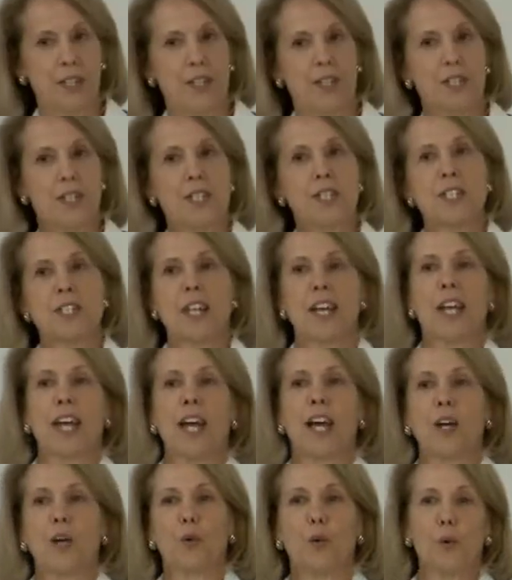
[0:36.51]
since
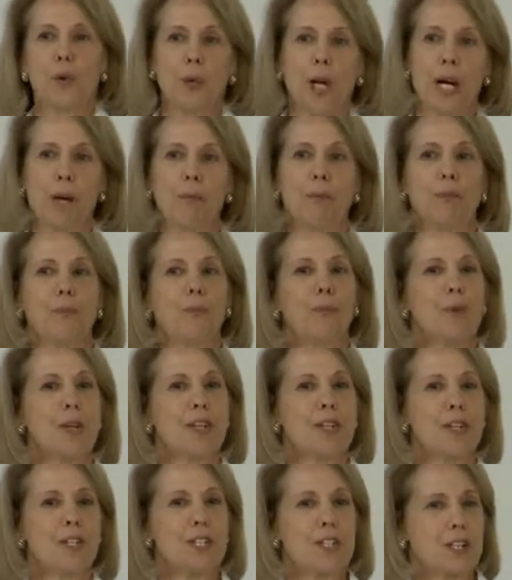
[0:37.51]
they grew up
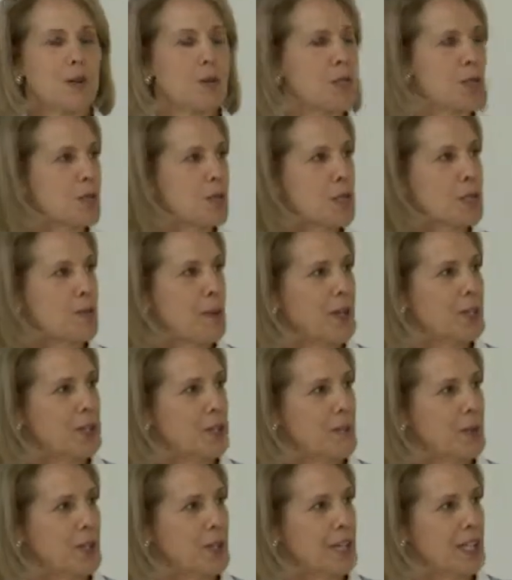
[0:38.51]
with this social
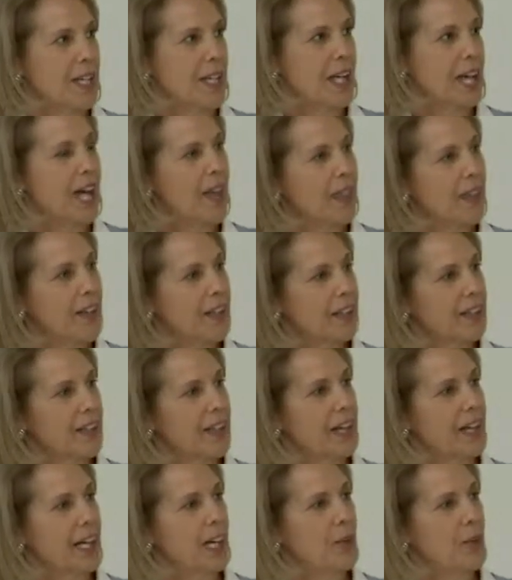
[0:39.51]
responsibility ethic,